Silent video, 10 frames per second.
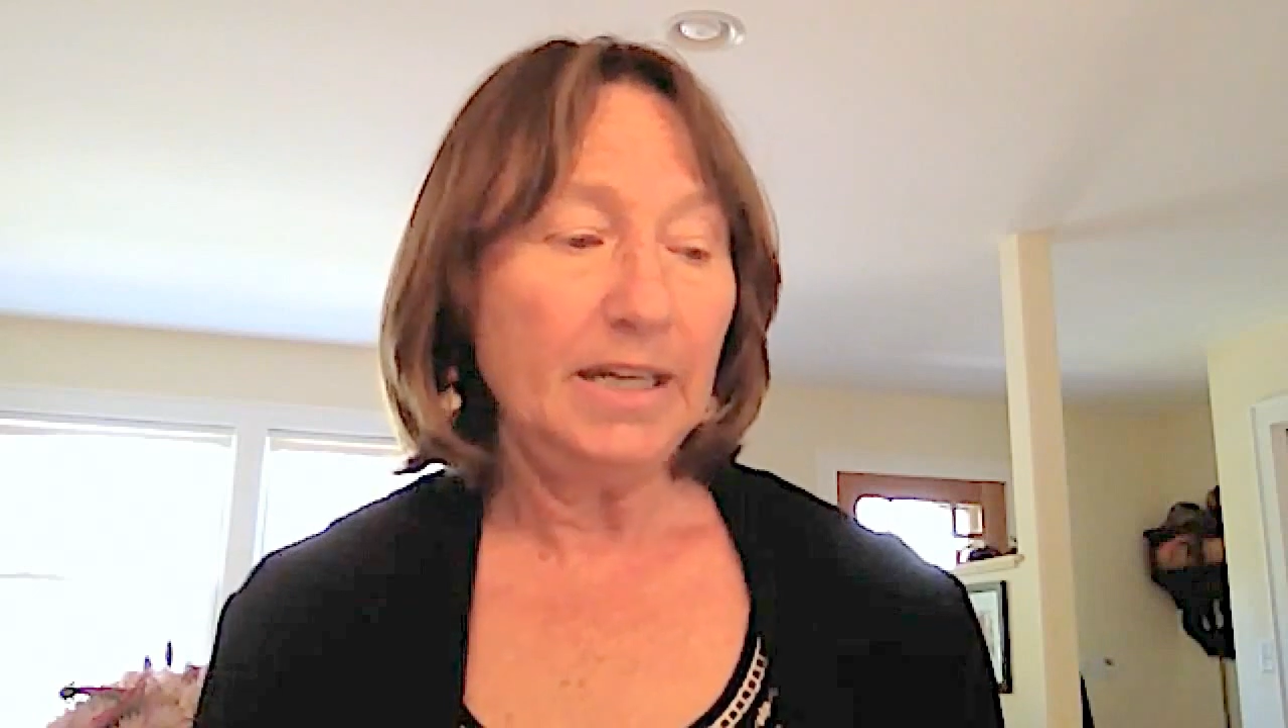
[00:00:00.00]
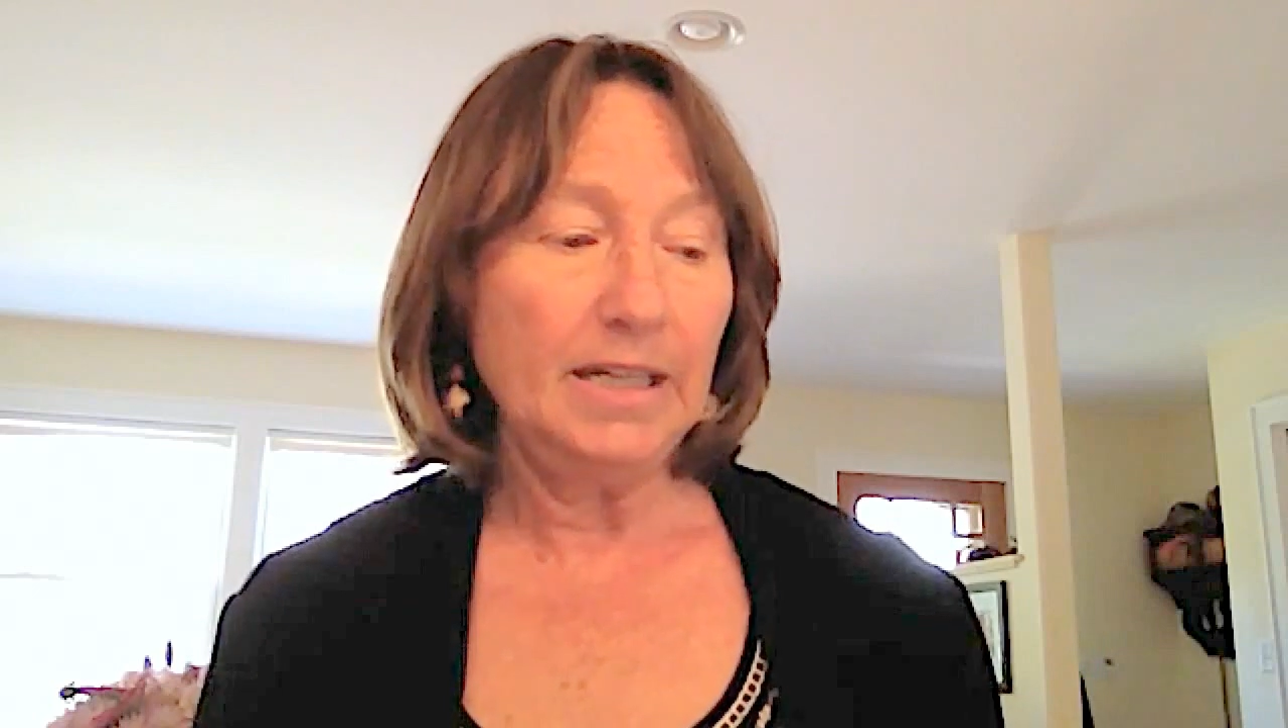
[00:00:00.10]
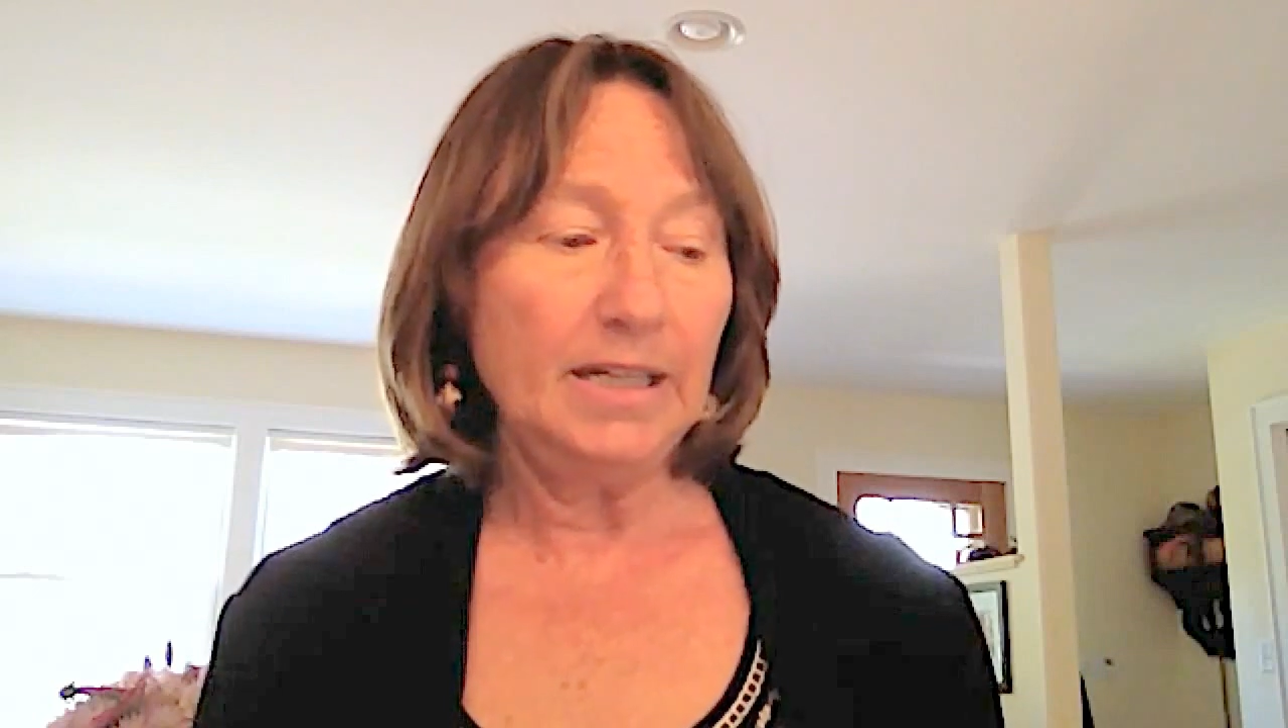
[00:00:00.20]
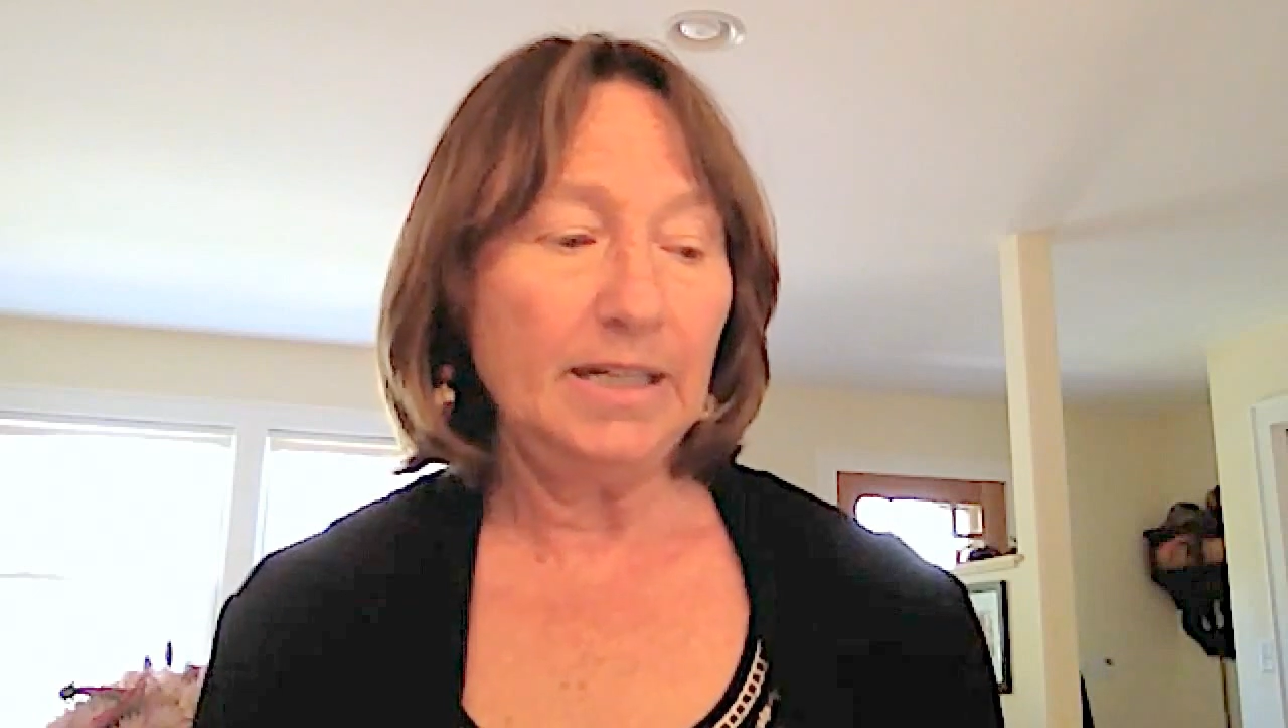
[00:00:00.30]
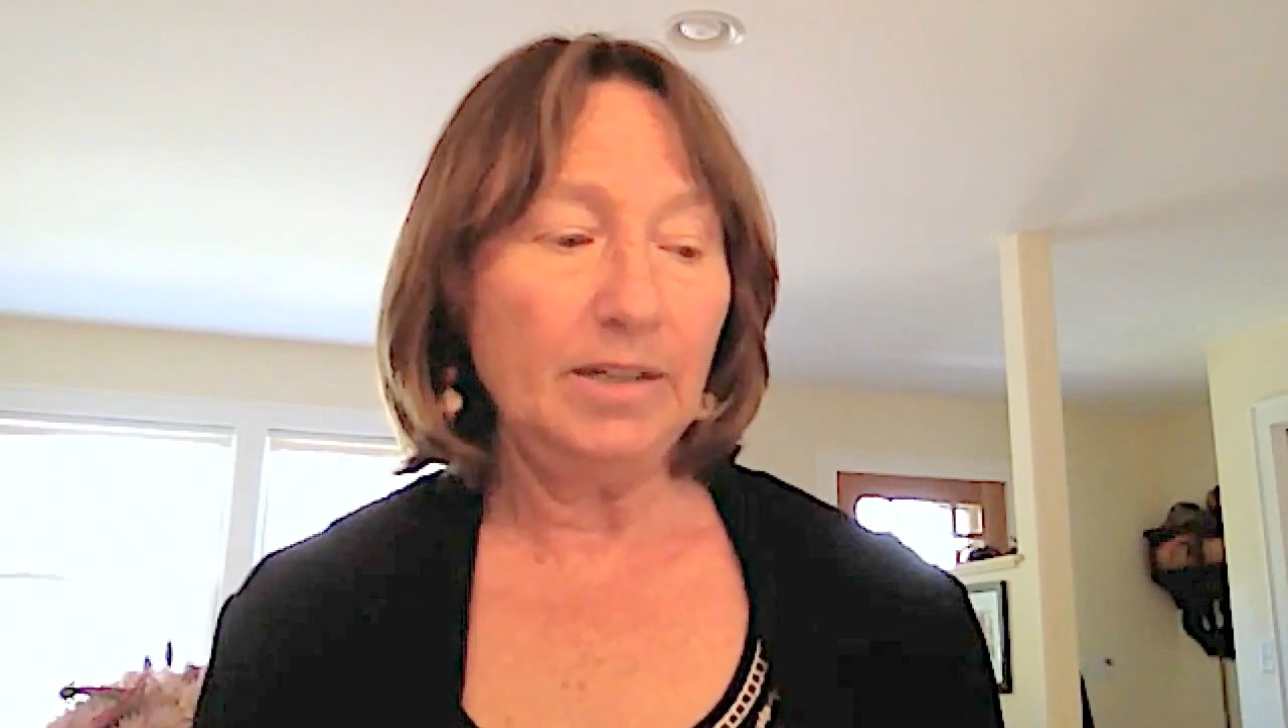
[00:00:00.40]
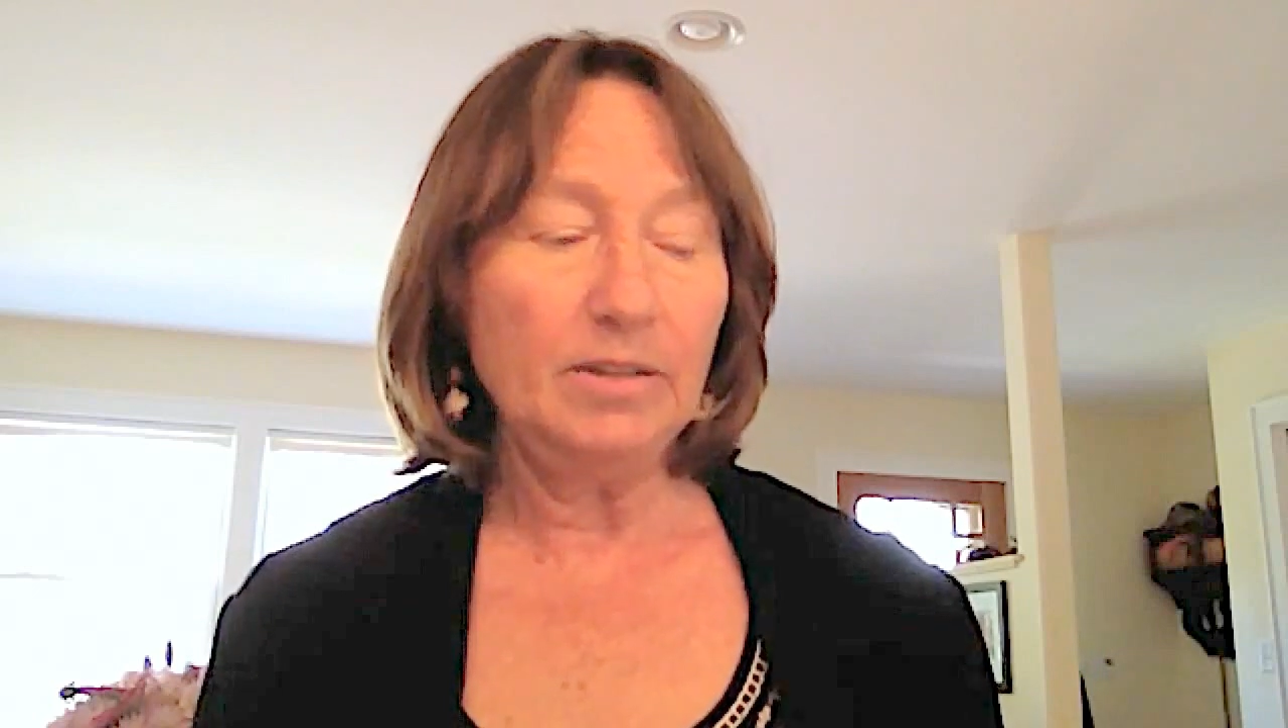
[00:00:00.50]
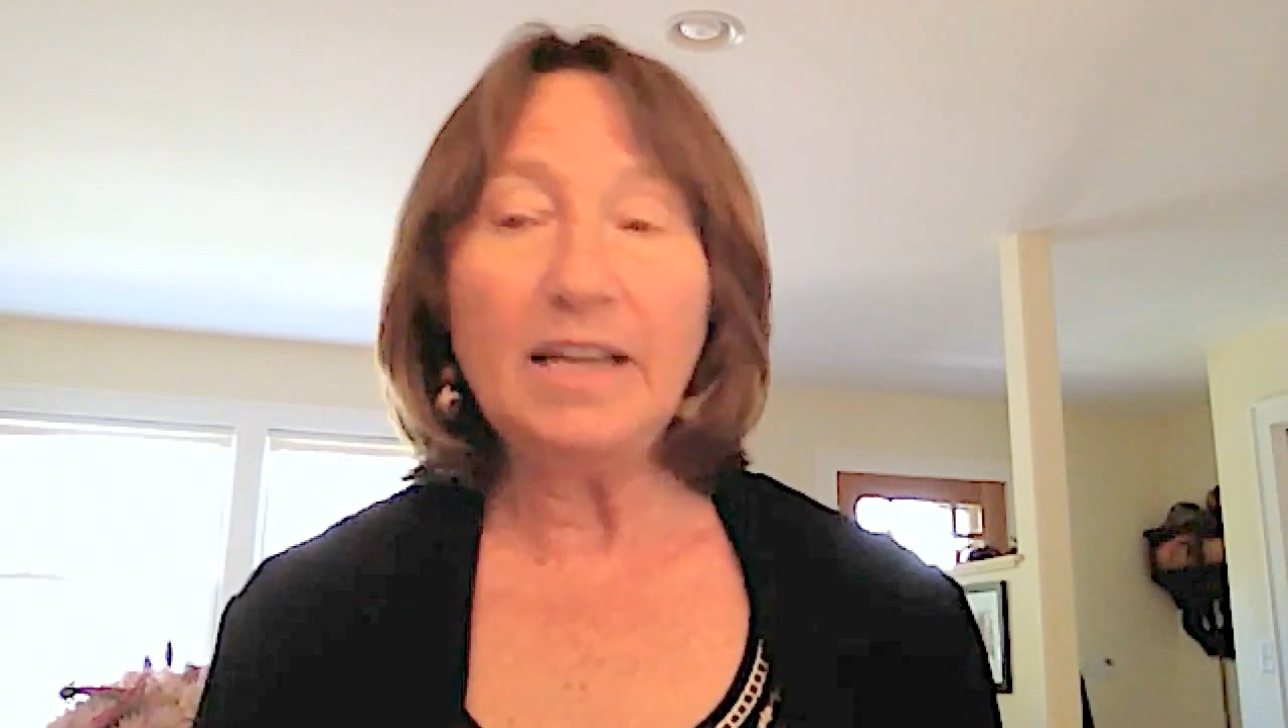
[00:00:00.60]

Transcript: a